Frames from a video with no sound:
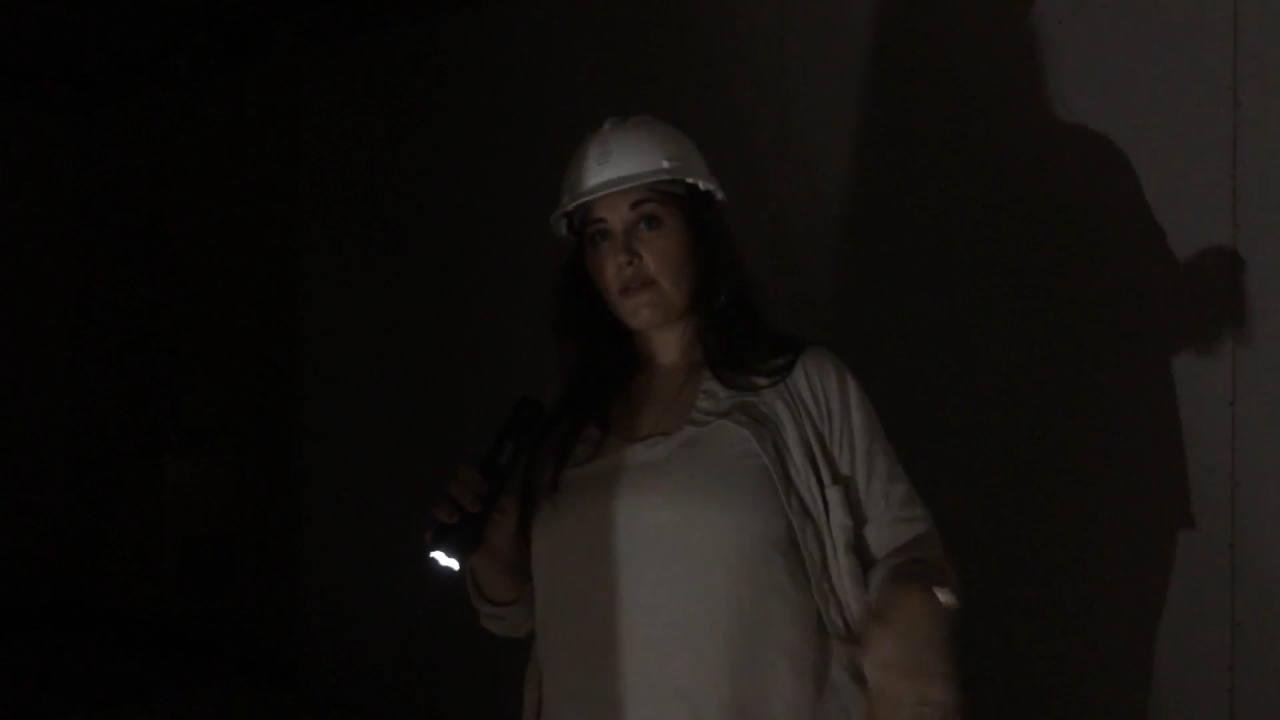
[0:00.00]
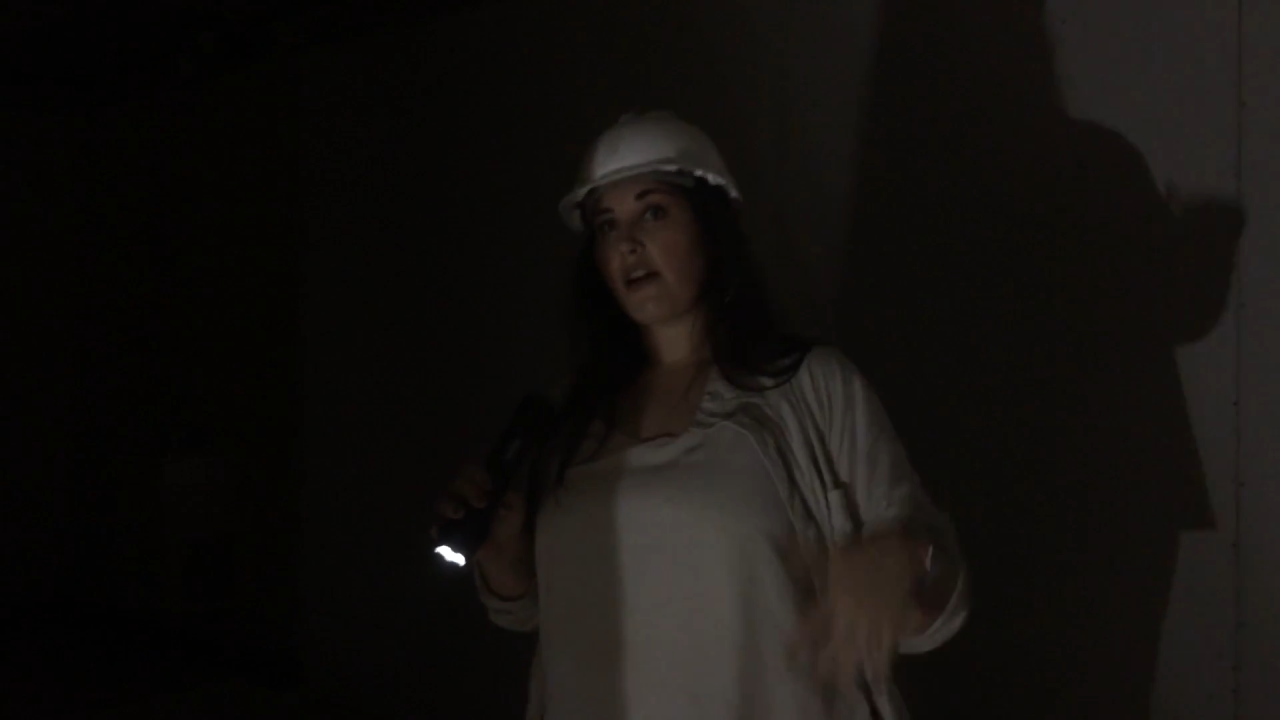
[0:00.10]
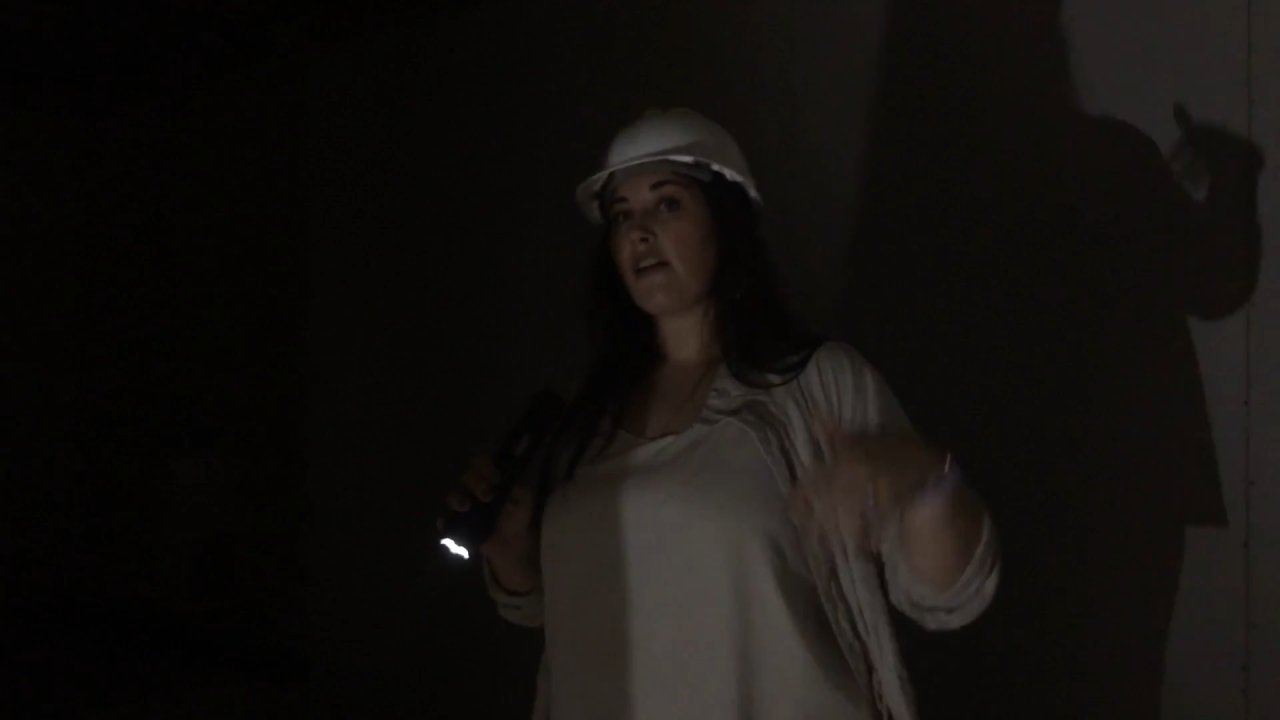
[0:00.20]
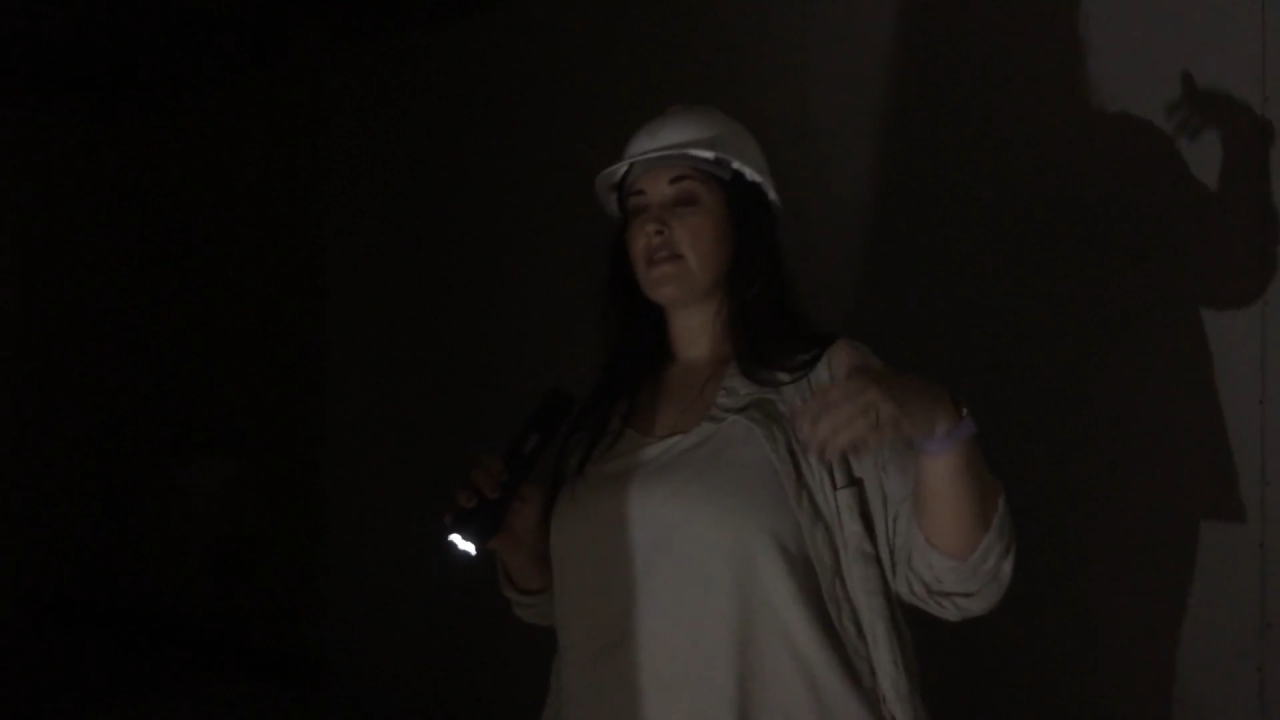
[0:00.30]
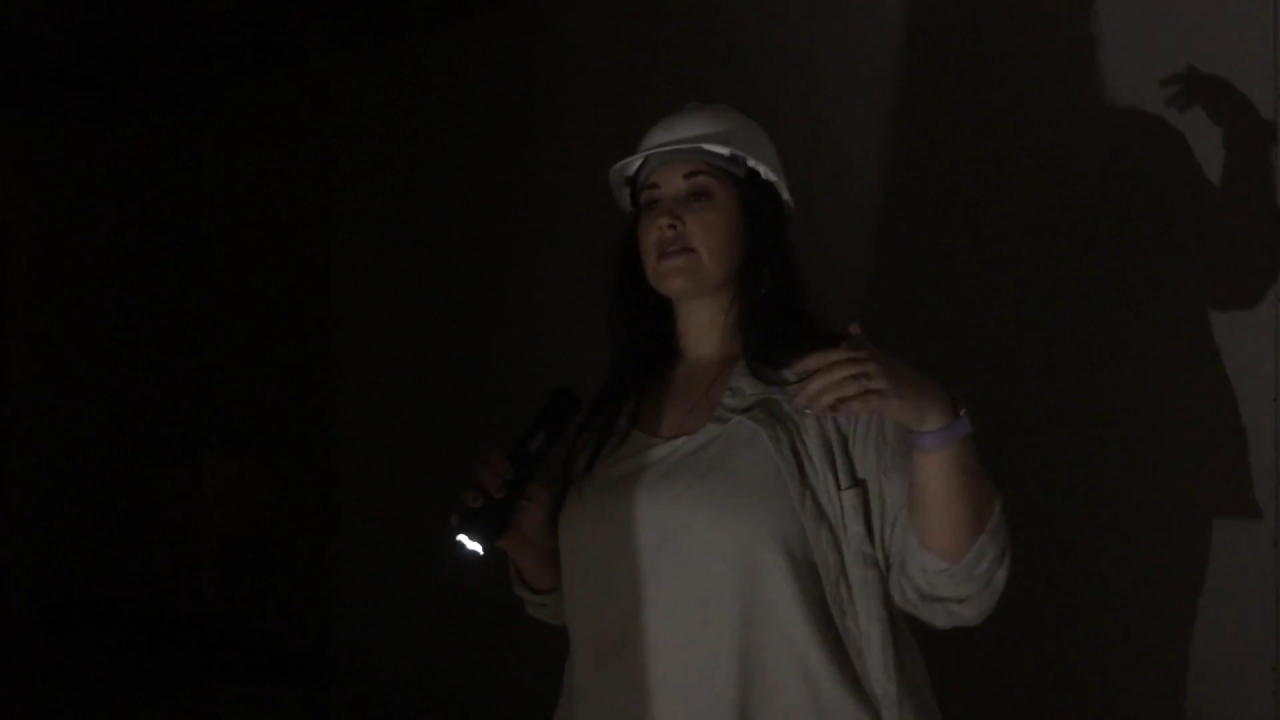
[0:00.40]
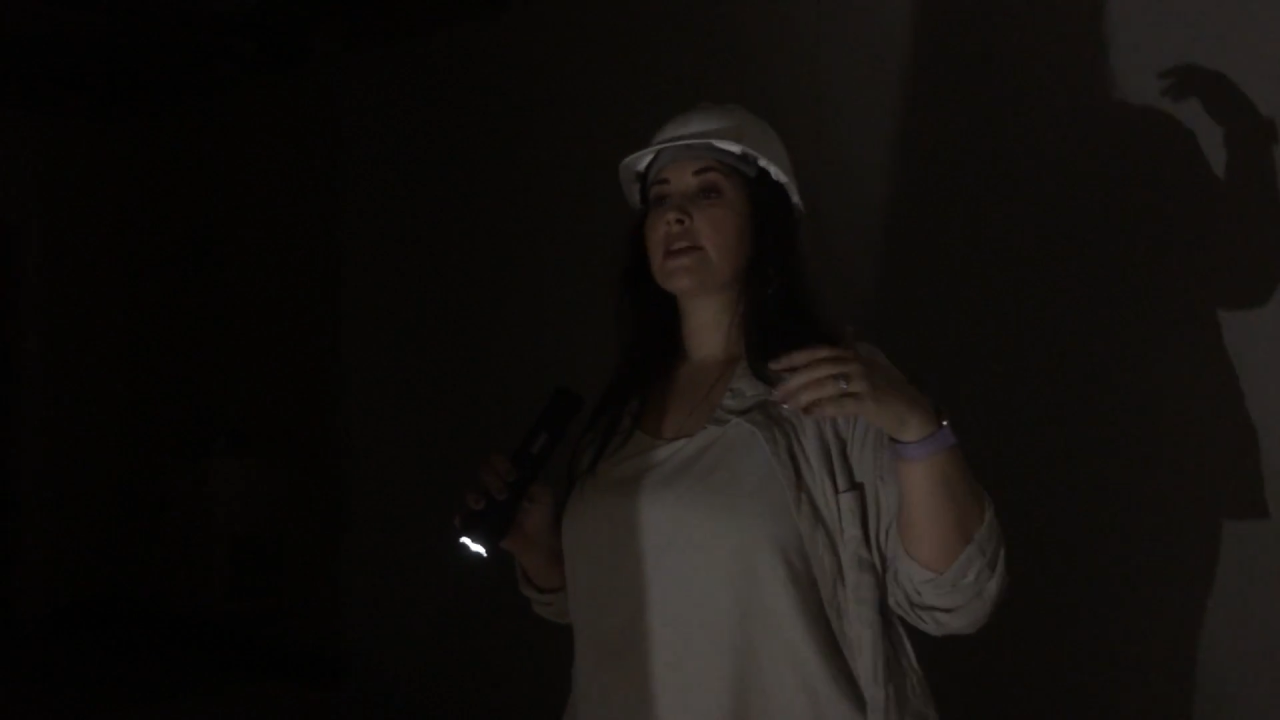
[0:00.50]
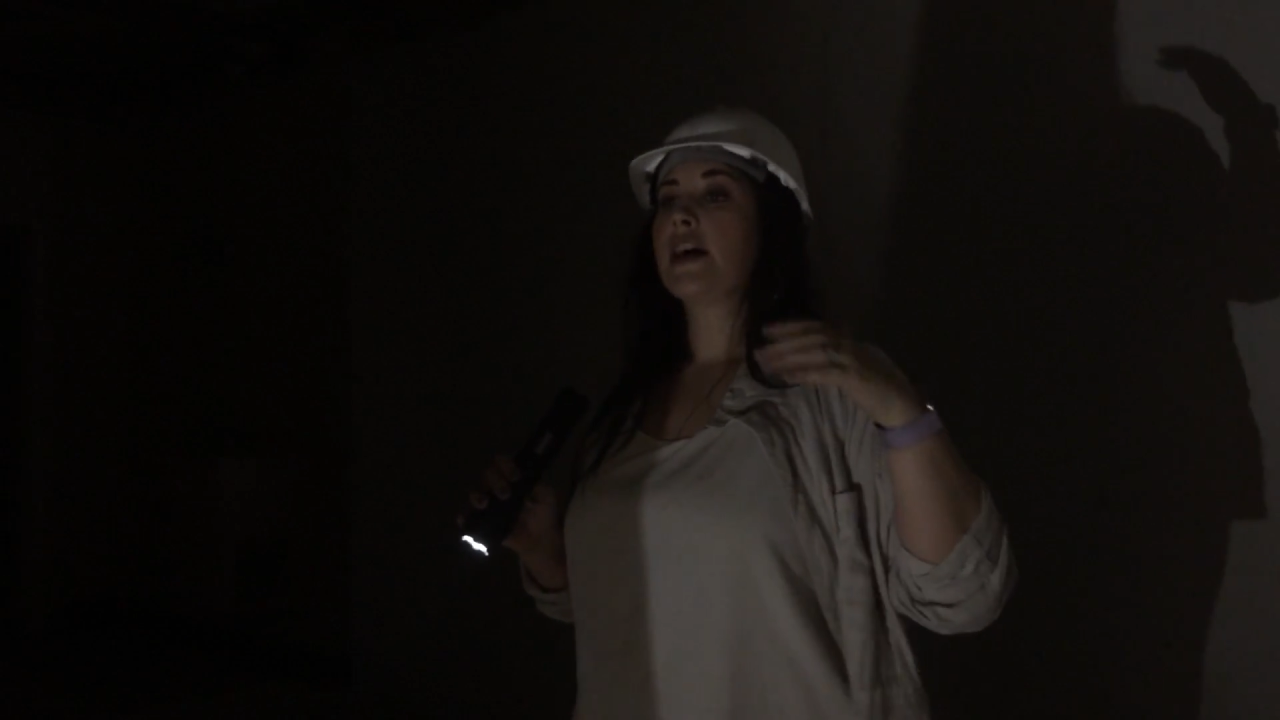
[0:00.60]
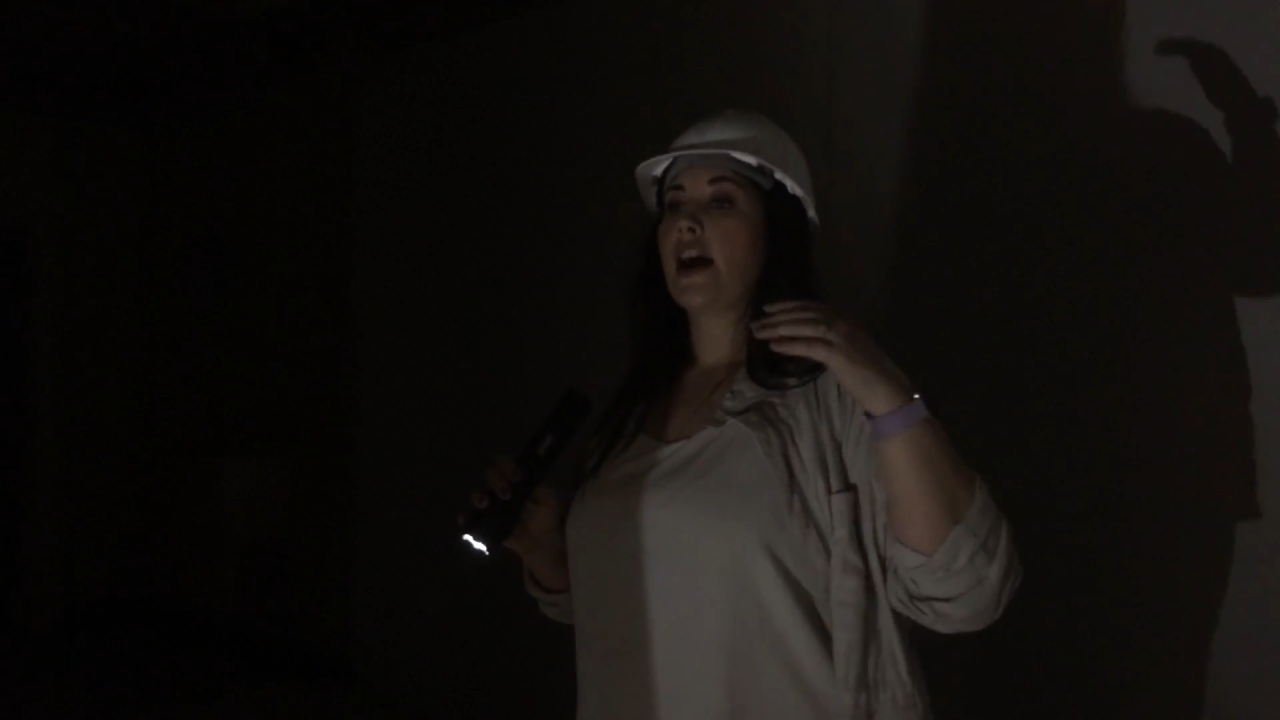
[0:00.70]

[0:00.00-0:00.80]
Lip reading: walls.